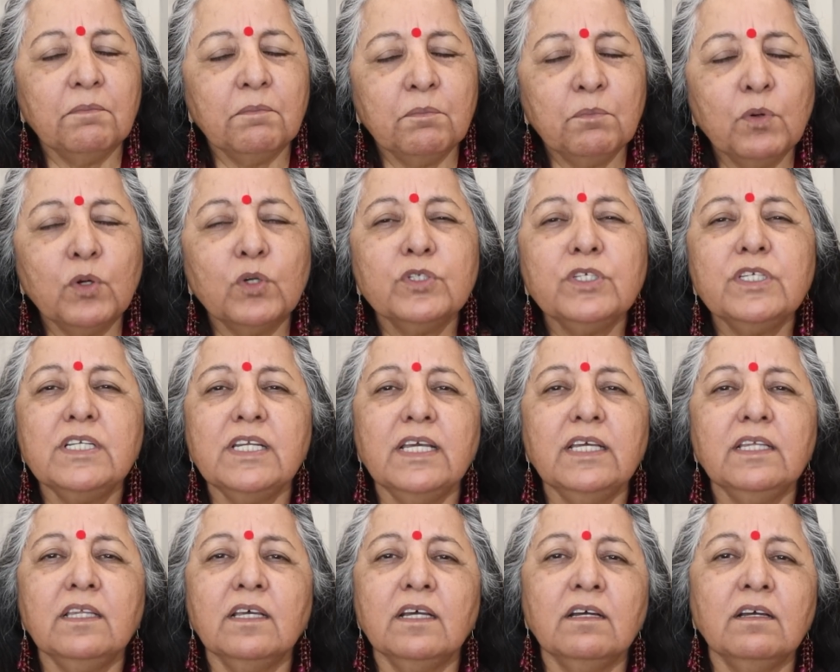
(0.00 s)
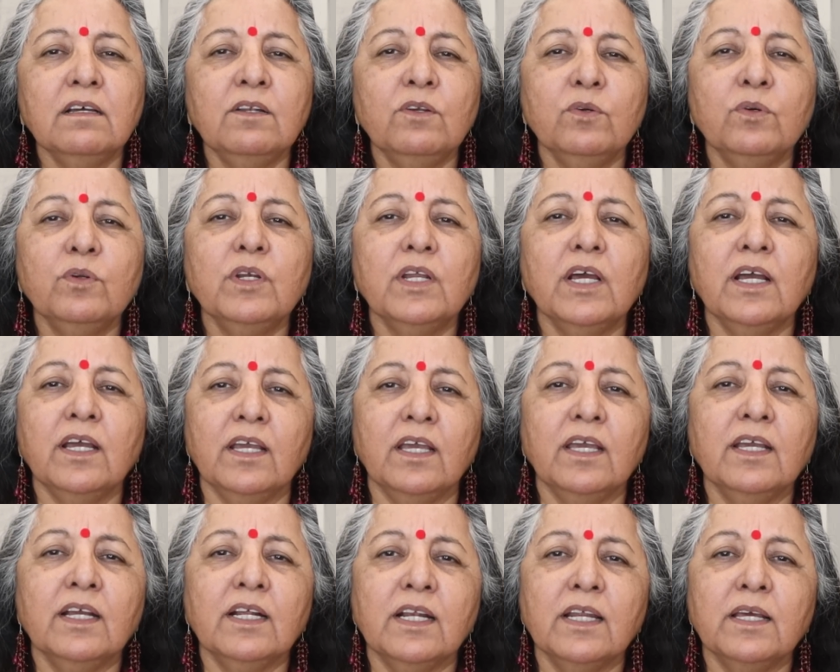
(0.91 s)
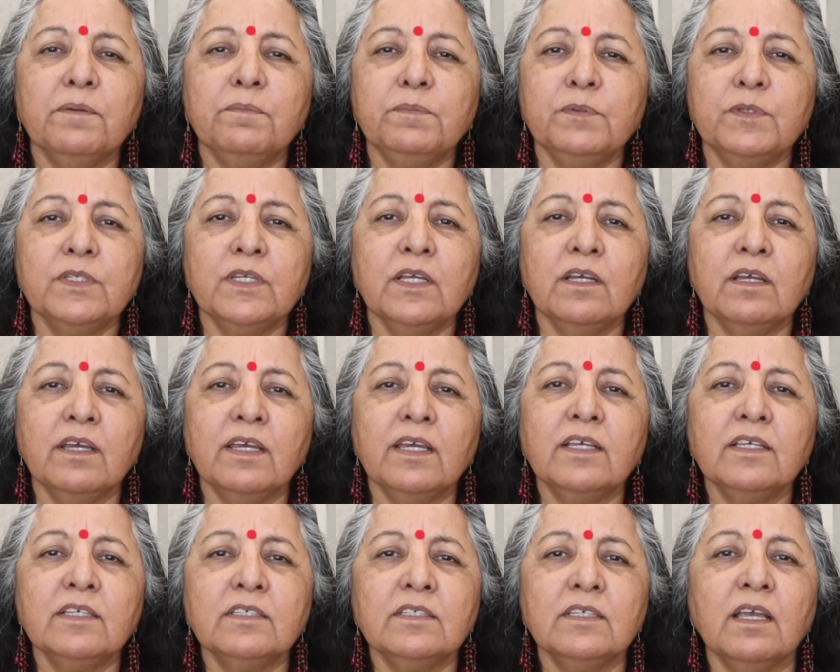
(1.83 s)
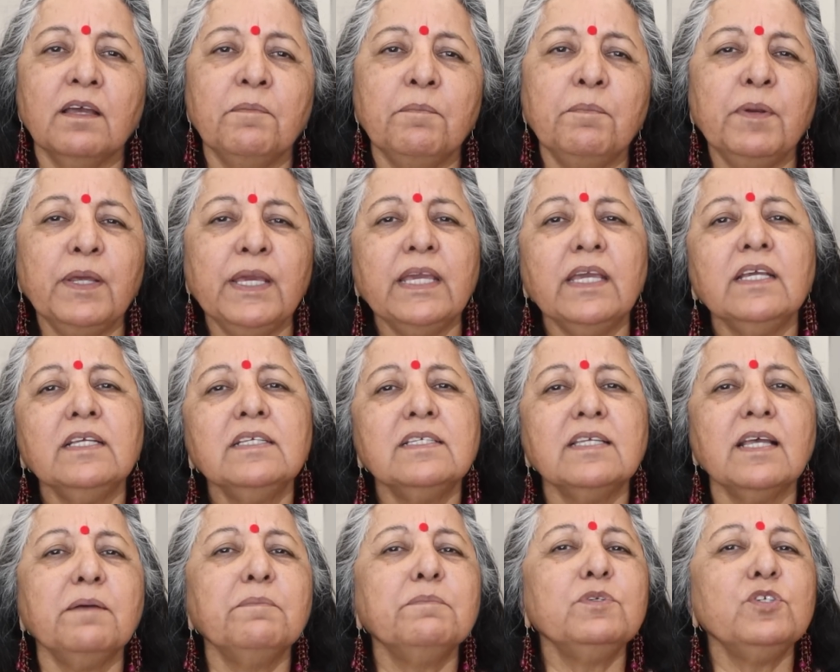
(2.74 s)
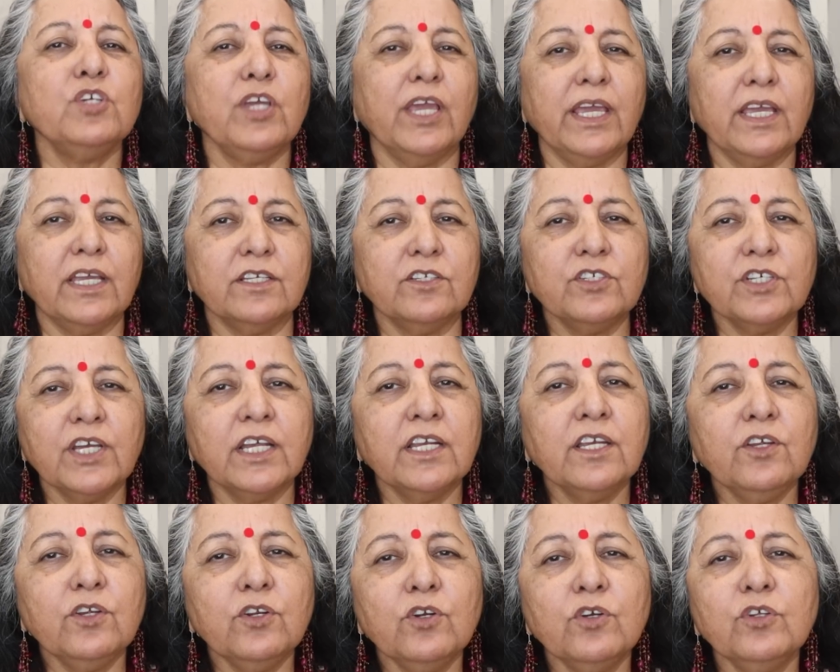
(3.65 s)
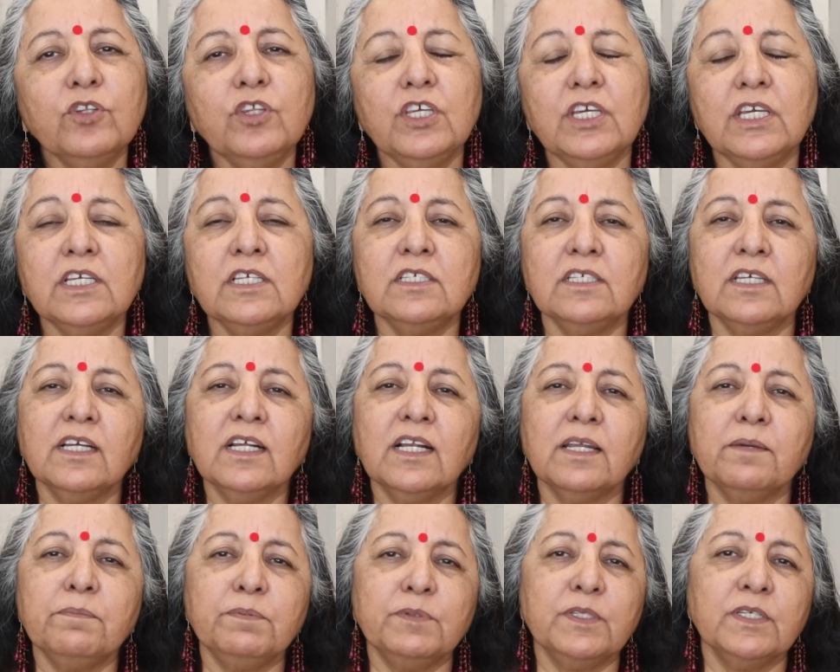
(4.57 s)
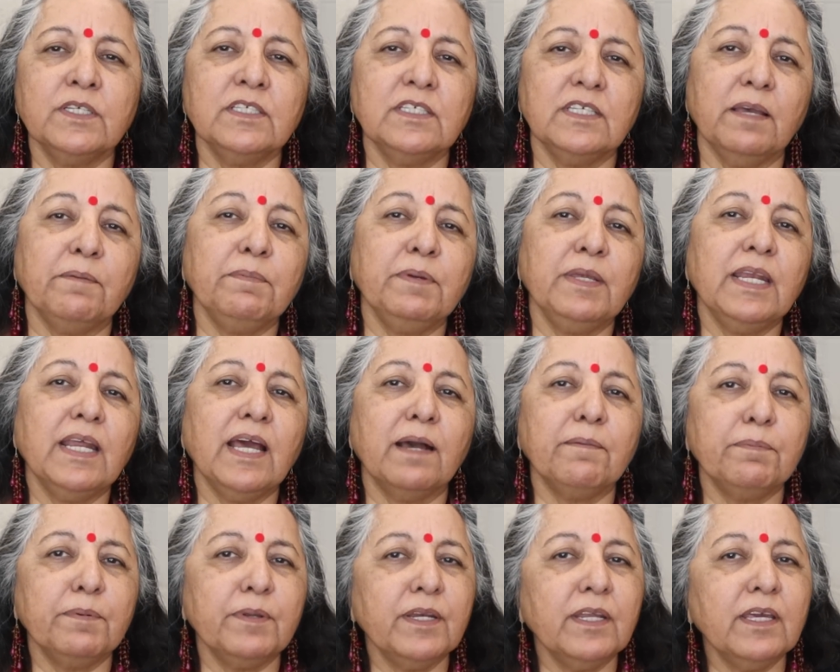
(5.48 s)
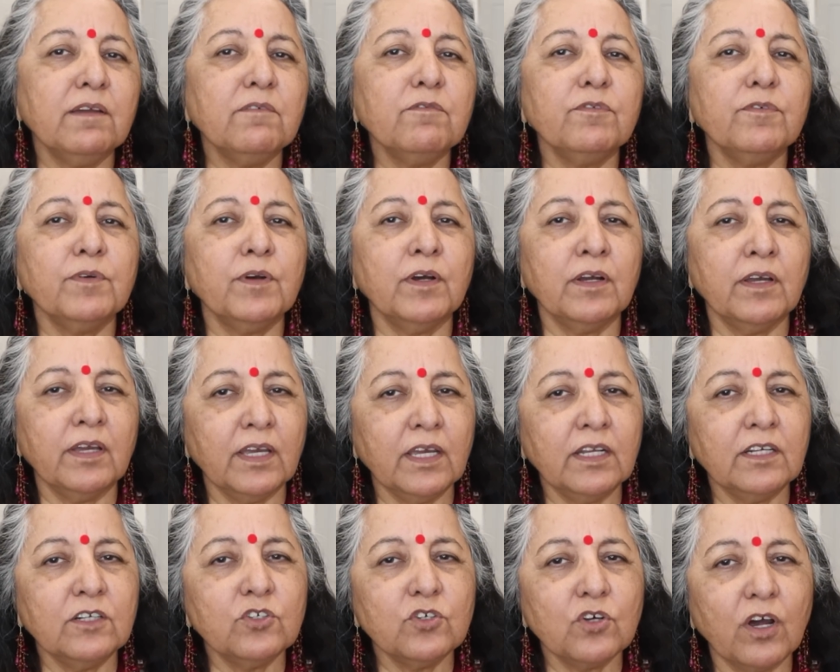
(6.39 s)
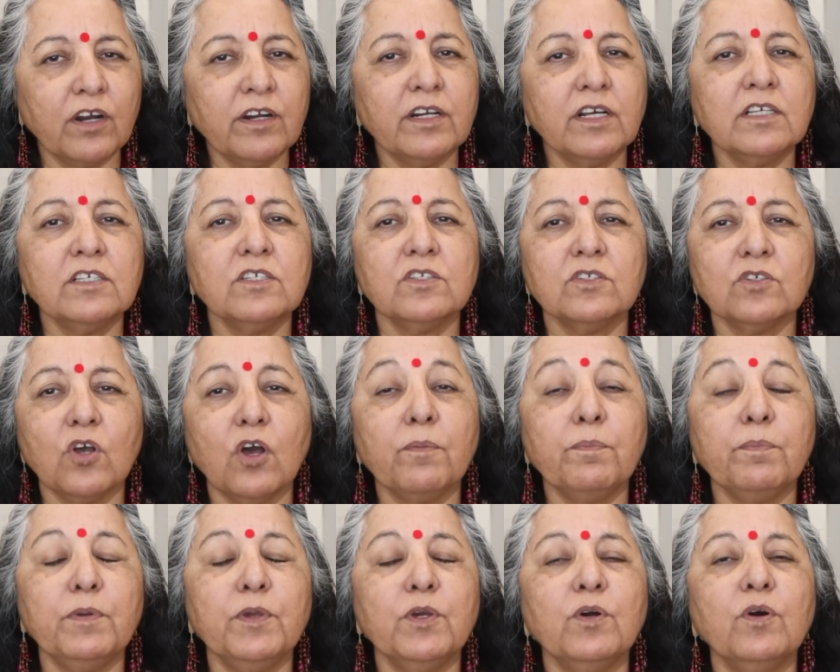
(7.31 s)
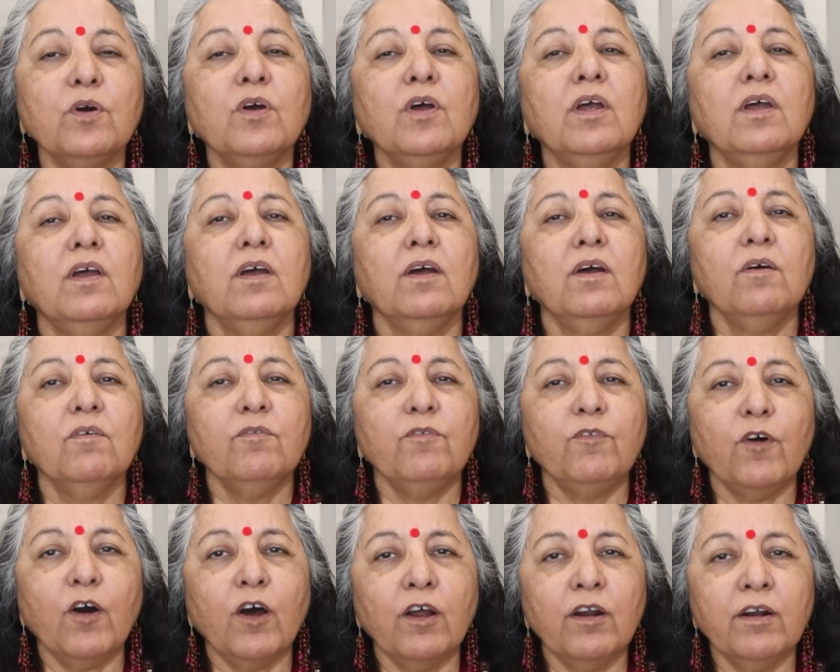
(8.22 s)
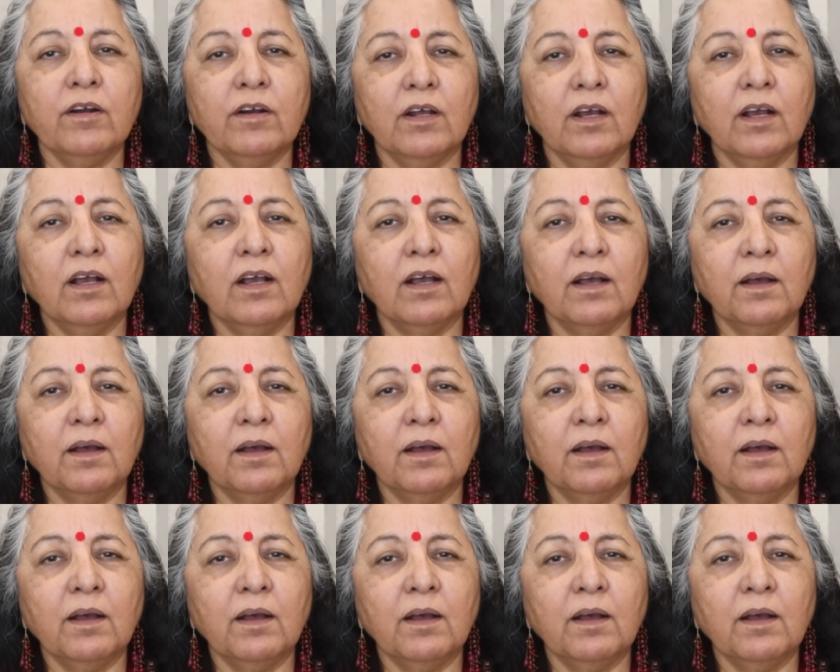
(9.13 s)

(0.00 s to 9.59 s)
mostly the lunar eclipse is bringing some change. And you know, these eclipses have been happening in Taurus, Scorpio for